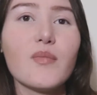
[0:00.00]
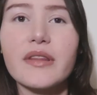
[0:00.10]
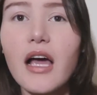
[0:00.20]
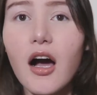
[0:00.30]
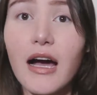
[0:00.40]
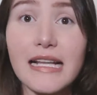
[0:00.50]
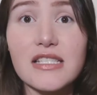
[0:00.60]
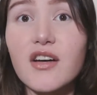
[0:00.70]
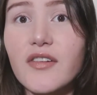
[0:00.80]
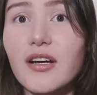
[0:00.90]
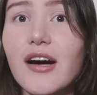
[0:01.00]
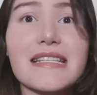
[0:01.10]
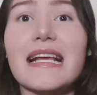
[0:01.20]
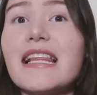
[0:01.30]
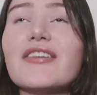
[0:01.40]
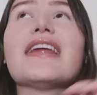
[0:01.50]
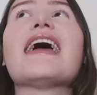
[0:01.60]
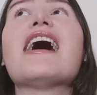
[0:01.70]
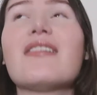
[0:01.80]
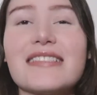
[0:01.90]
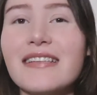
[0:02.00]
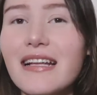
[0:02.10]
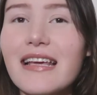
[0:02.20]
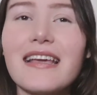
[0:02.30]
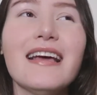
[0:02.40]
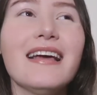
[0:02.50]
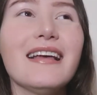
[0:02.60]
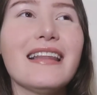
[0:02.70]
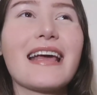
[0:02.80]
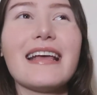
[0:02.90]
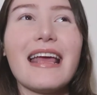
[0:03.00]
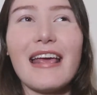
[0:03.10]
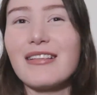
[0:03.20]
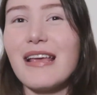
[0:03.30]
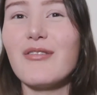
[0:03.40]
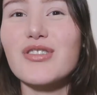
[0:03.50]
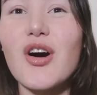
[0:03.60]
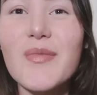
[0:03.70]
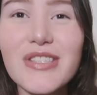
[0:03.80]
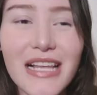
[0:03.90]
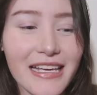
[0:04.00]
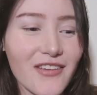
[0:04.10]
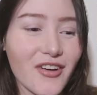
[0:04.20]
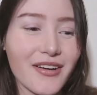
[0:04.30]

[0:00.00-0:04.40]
But they all had silver cars. Like literally, it's not like like it, it, it was almost like if